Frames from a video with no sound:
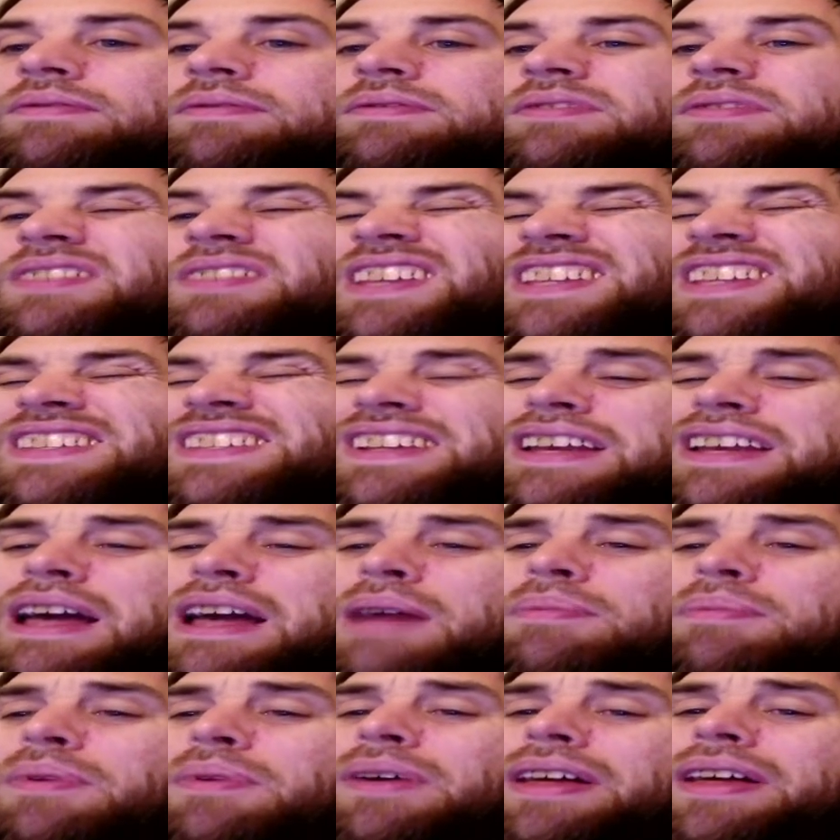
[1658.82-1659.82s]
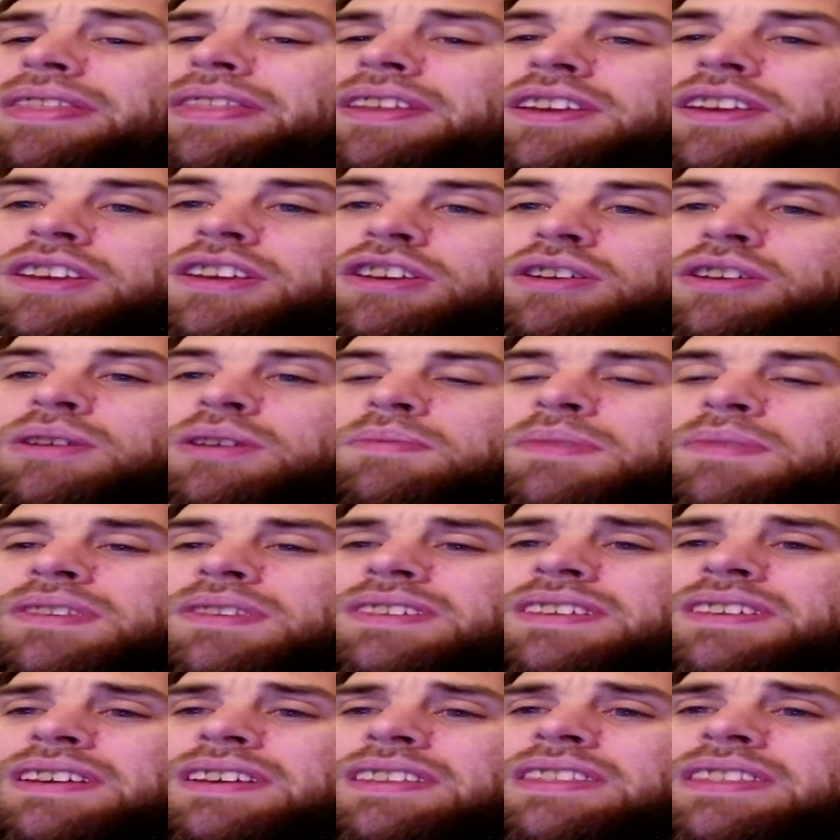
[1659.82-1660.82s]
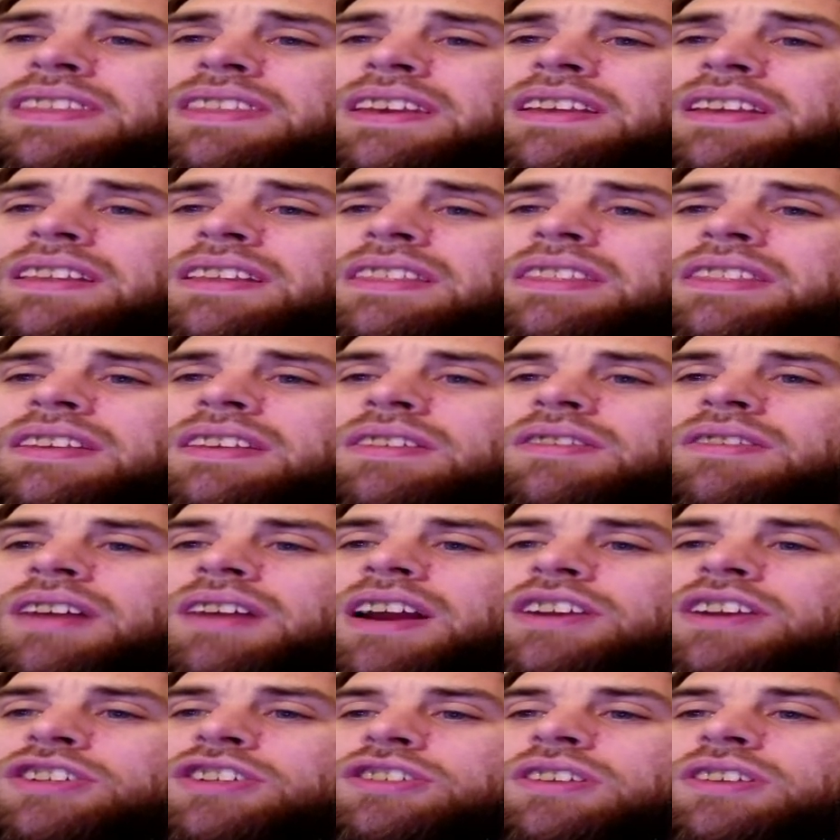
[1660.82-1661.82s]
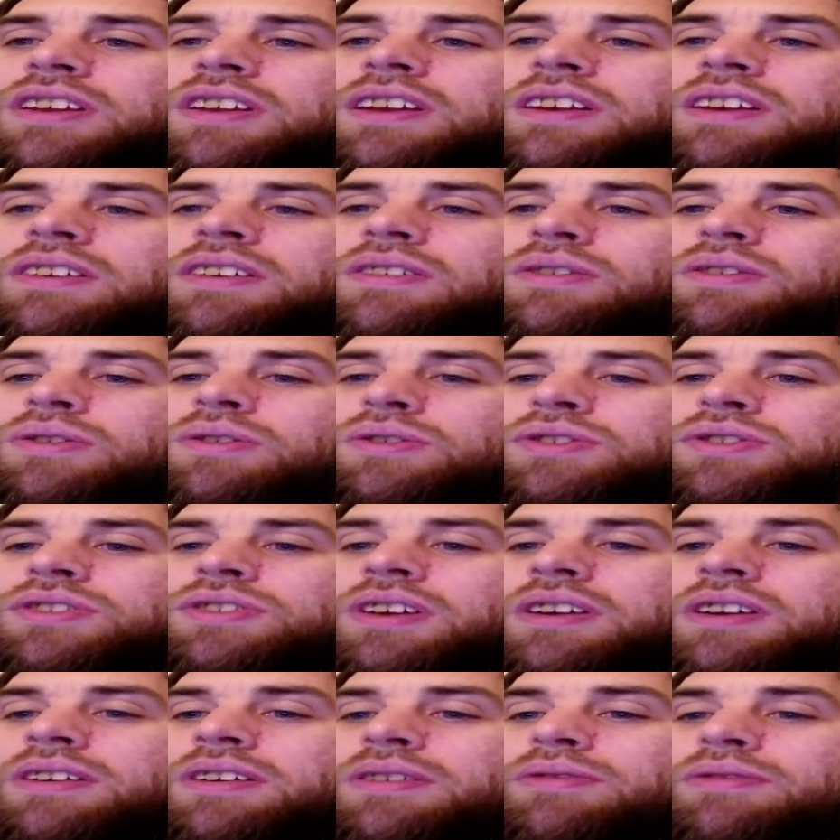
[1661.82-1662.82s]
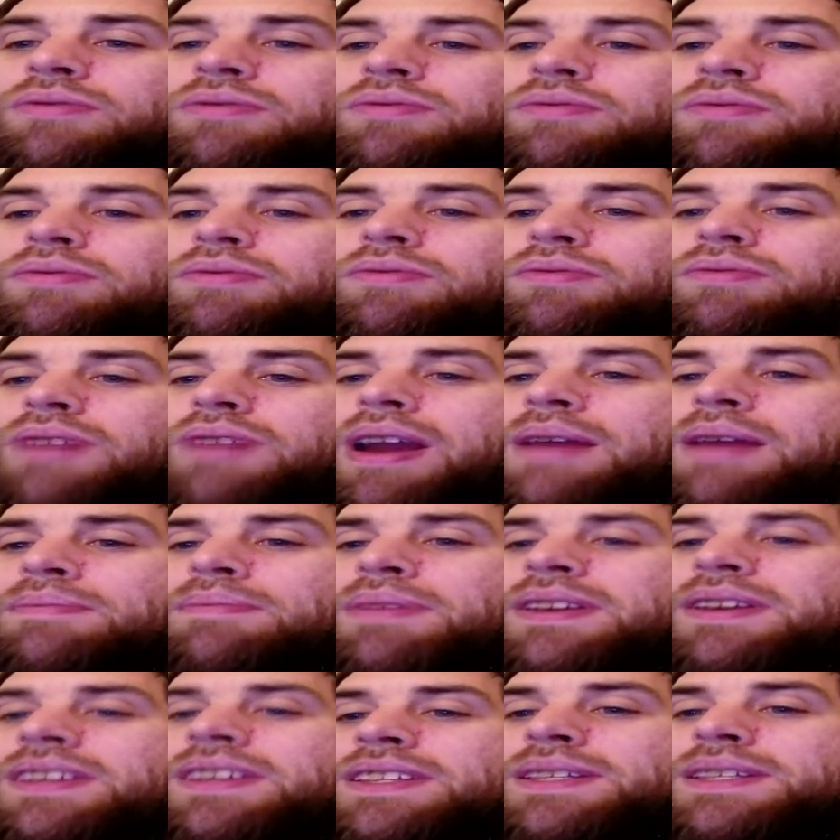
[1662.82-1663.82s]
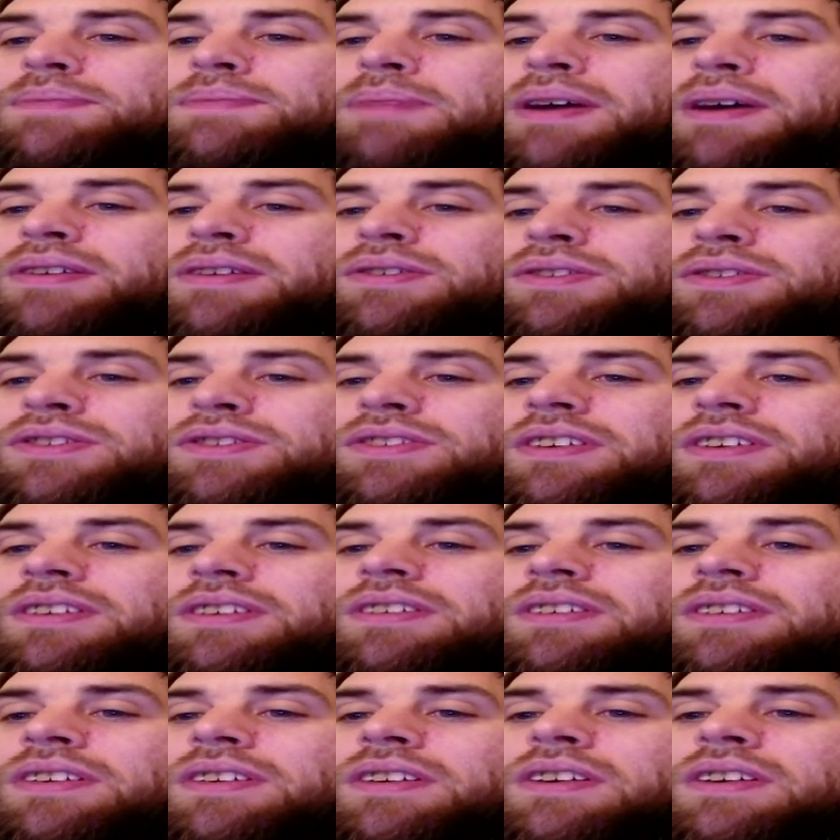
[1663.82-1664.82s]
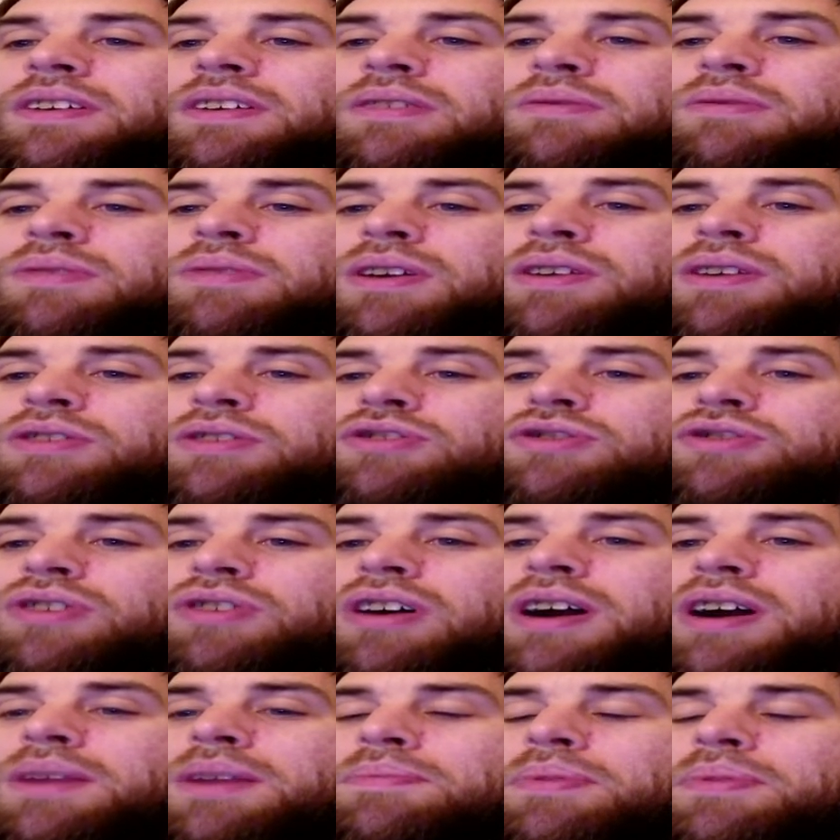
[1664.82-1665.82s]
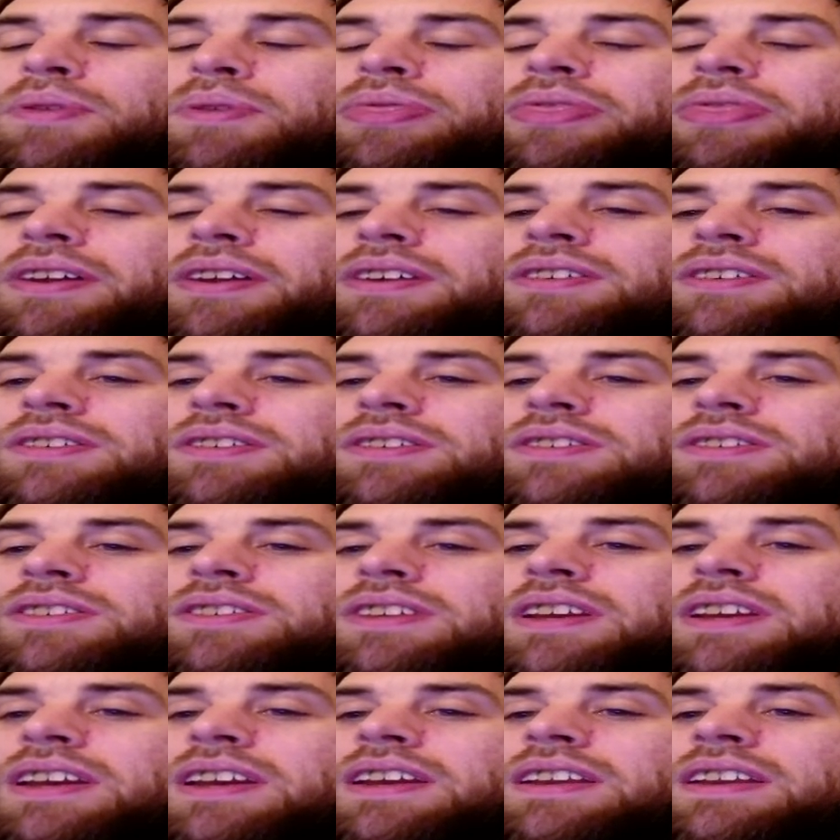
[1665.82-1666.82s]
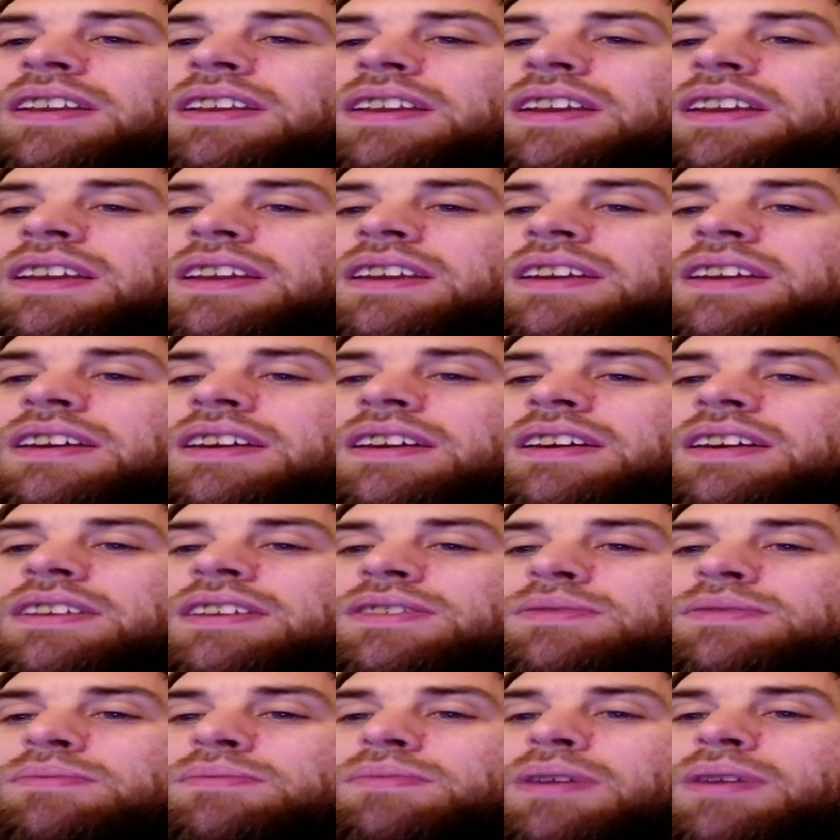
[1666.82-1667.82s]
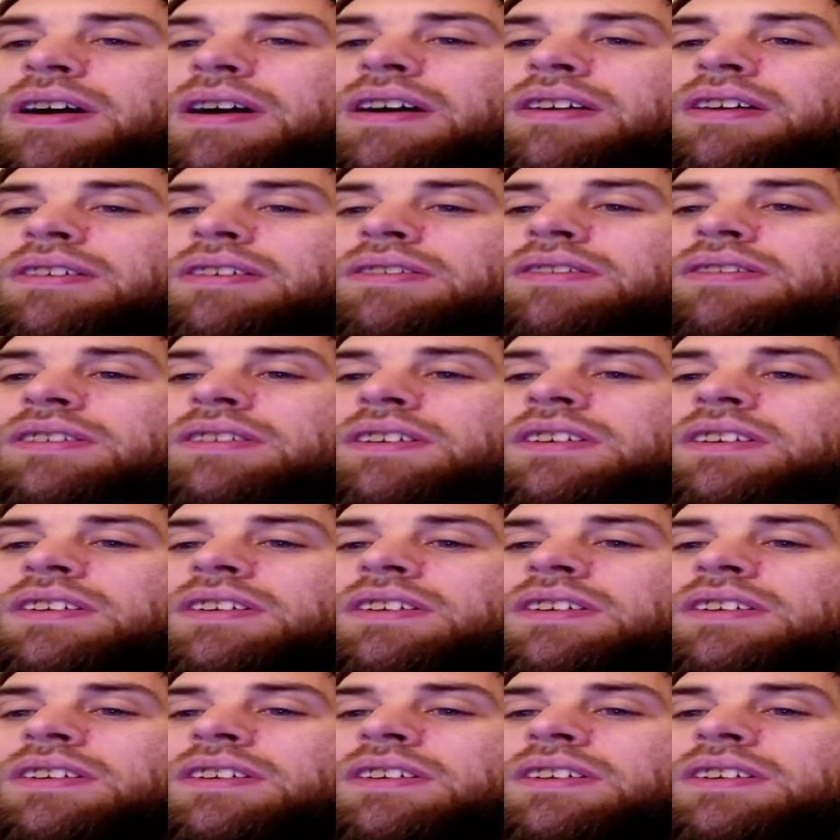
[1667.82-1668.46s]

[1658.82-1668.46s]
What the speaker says: There's a couple other humans, I think, that are actually also rampy spells, so we could try to put those in here as well,